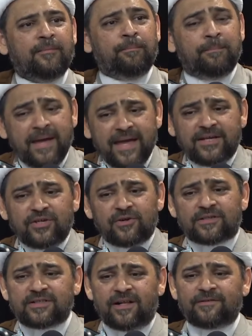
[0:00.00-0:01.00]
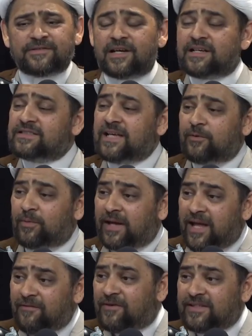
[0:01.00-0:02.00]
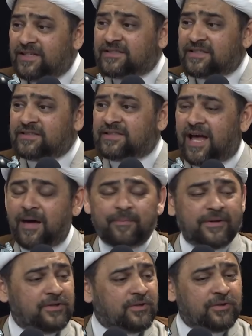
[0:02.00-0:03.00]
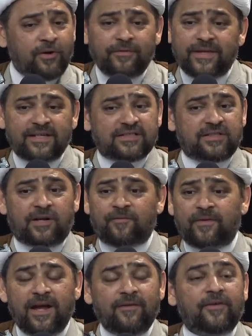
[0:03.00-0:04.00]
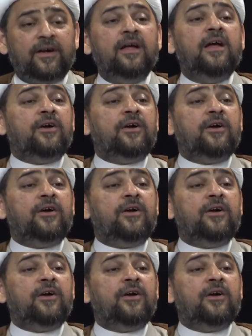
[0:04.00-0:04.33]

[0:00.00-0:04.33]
Make yourself such that whenever these things happen, you know that it's not forever.